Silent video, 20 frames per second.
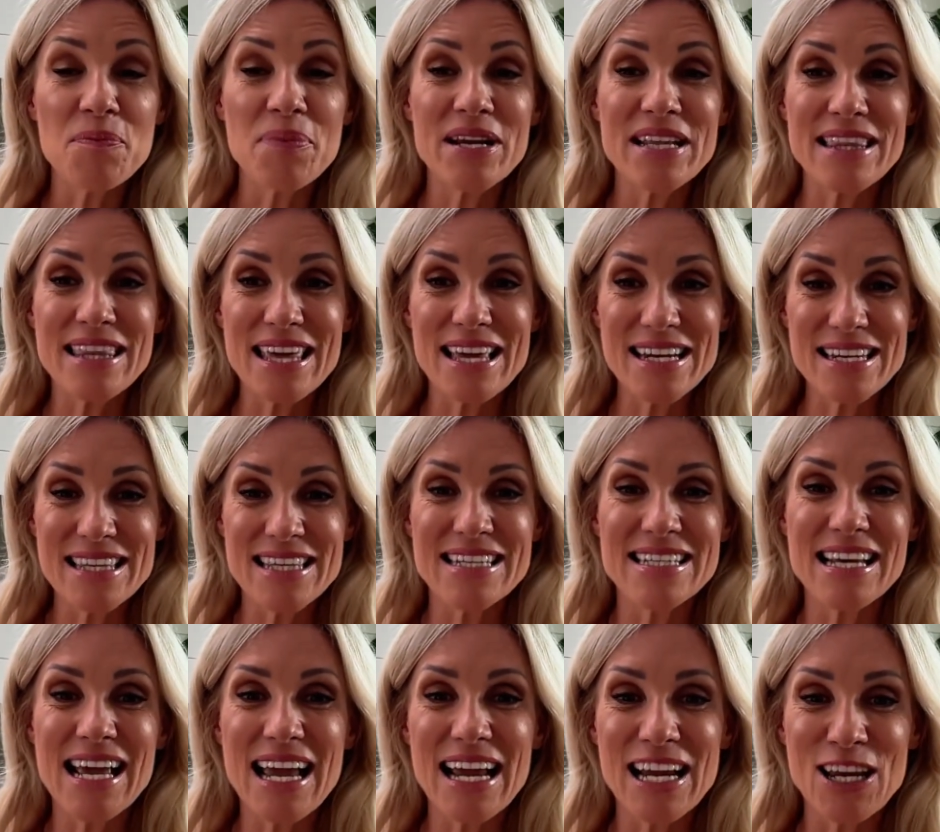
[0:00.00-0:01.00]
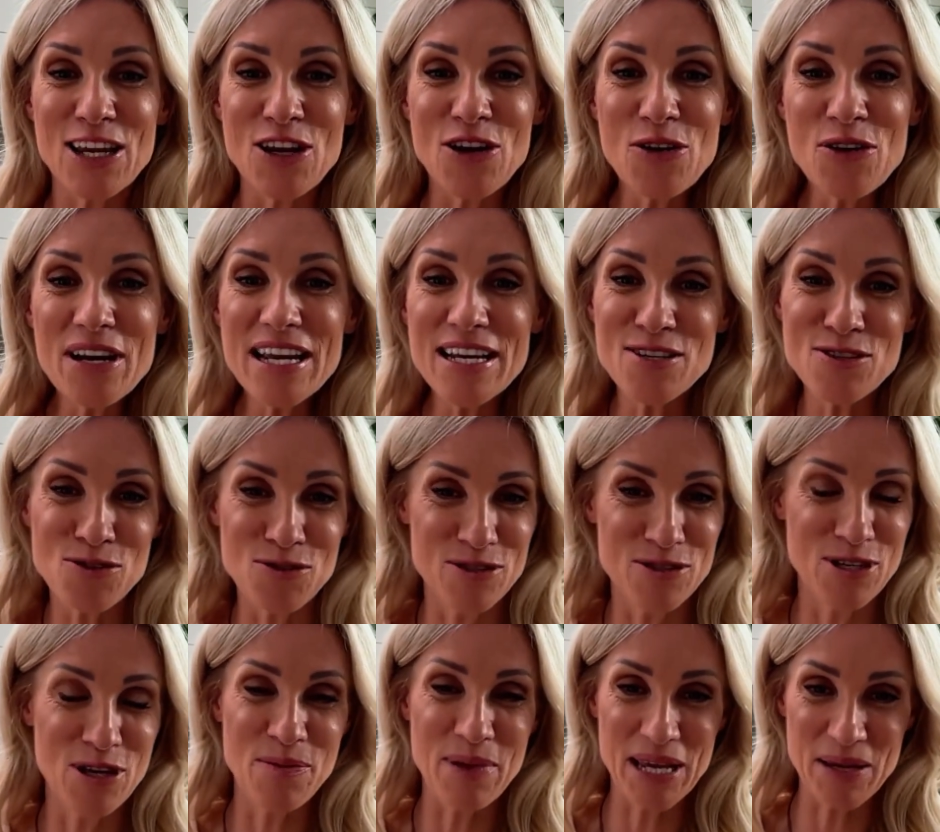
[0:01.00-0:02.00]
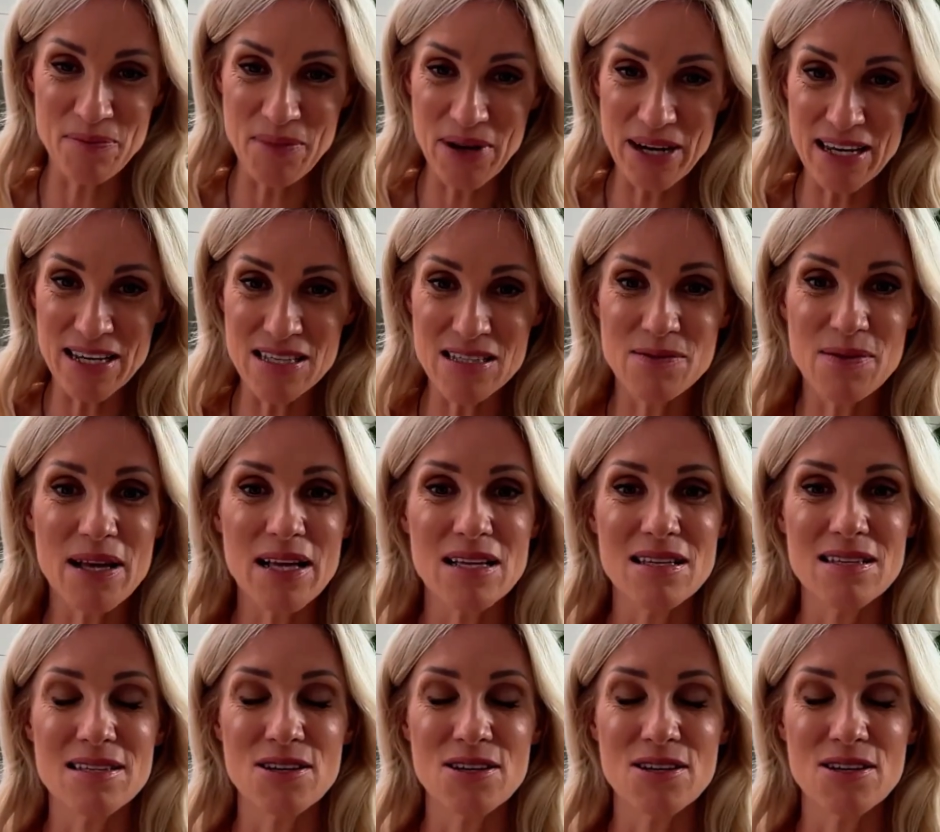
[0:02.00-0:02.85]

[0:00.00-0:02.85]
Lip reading: But at the end of the day, you need to also make money as well.